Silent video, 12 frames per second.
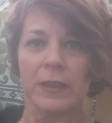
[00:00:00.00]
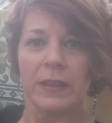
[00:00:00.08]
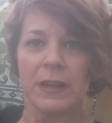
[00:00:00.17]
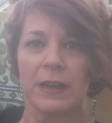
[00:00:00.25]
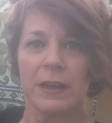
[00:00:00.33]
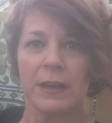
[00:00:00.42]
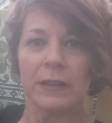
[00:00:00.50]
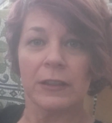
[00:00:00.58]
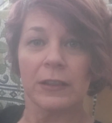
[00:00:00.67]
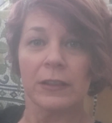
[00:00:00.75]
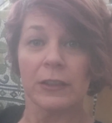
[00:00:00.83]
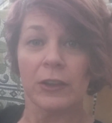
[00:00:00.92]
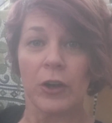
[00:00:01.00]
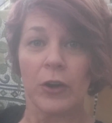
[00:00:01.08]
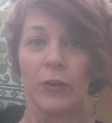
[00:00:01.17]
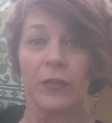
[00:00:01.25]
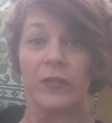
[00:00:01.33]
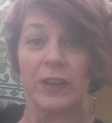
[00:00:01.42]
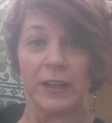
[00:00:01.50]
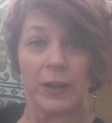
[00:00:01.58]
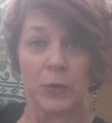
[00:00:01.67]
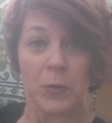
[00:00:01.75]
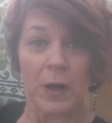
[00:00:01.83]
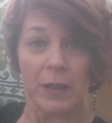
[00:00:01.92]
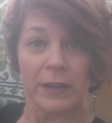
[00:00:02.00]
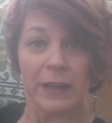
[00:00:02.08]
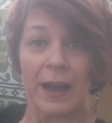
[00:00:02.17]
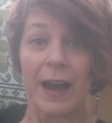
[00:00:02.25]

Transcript: the low video quality.